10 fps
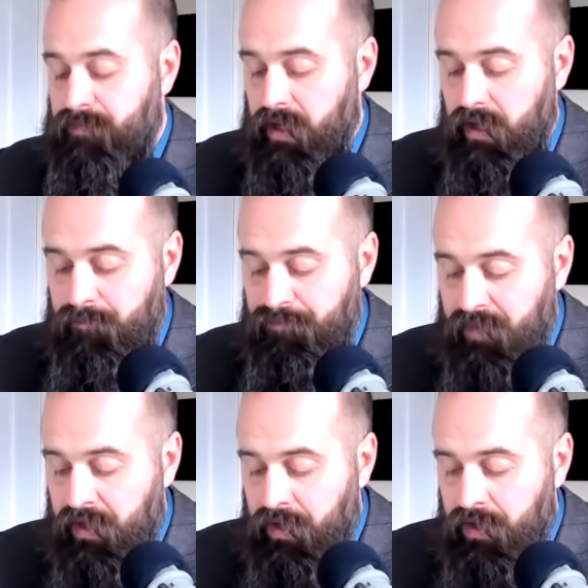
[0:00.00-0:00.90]
At
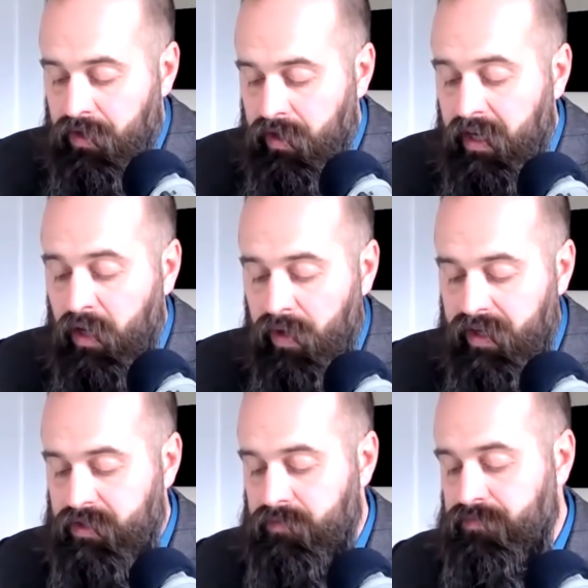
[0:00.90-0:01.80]
any
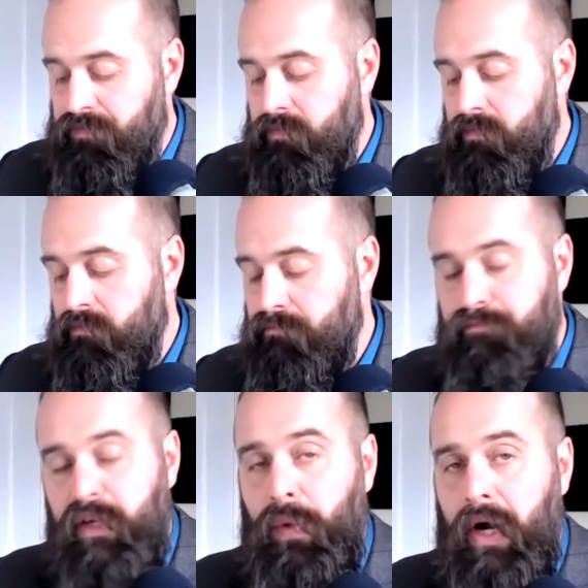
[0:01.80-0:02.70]
rate,
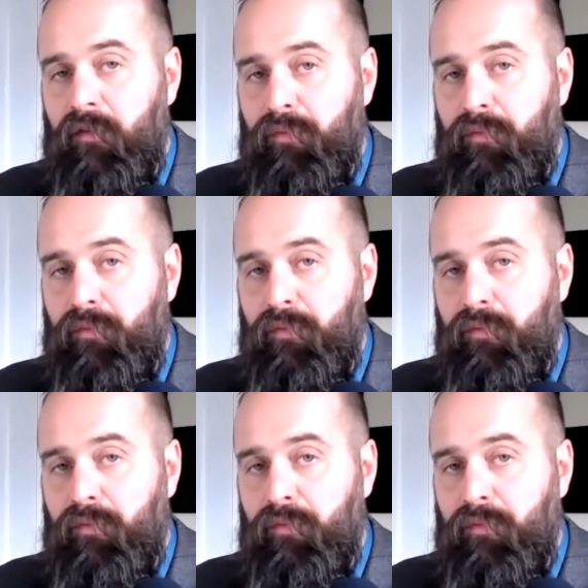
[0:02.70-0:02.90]
beware